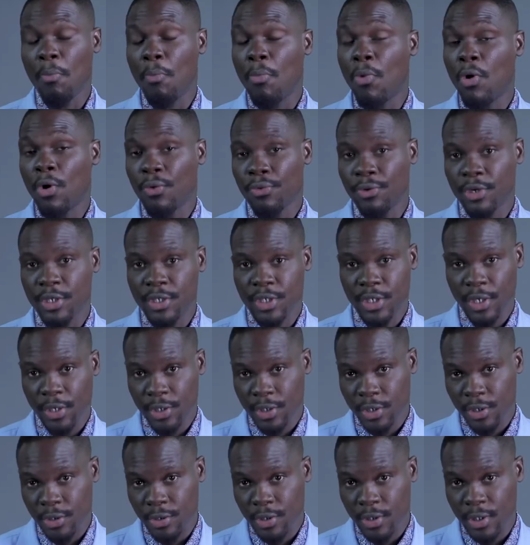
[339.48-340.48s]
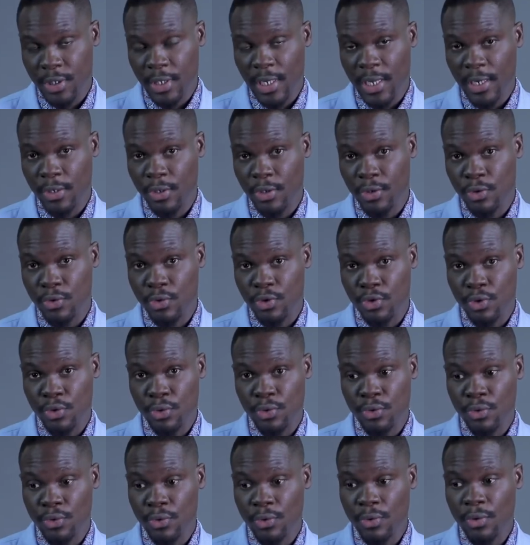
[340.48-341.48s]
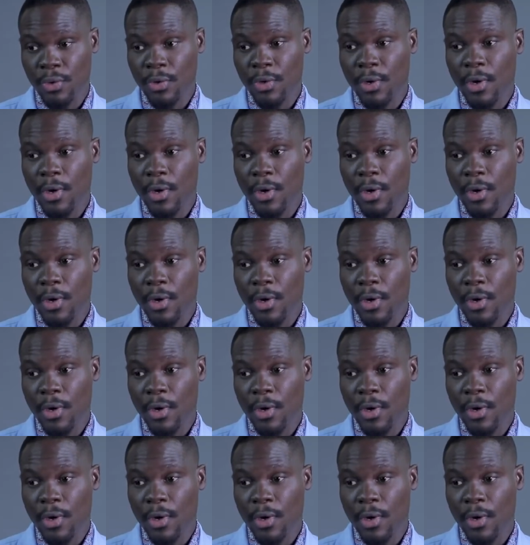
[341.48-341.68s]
more rejections than you do